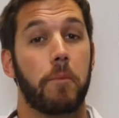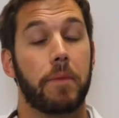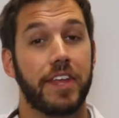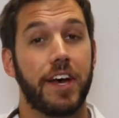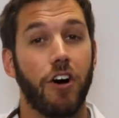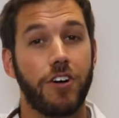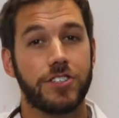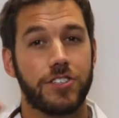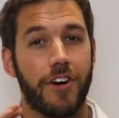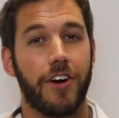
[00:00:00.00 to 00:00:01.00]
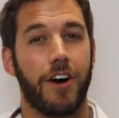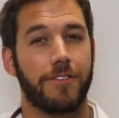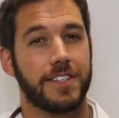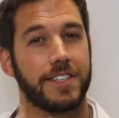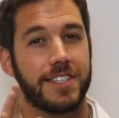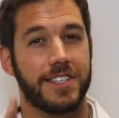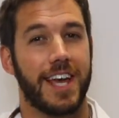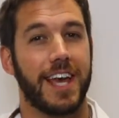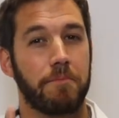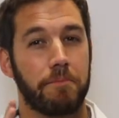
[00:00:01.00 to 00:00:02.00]
but they all start off as the
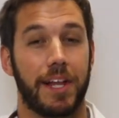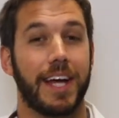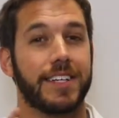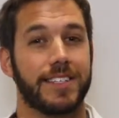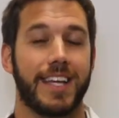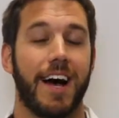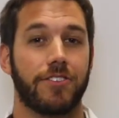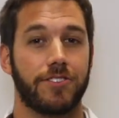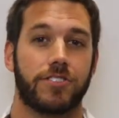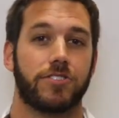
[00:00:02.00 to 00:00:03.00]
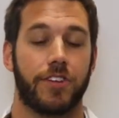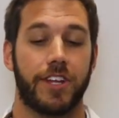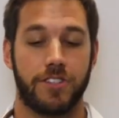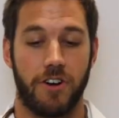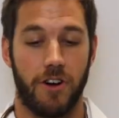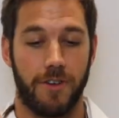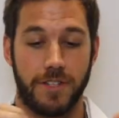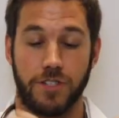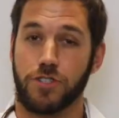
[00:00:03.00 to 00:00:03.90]
same blank cells. So they start off as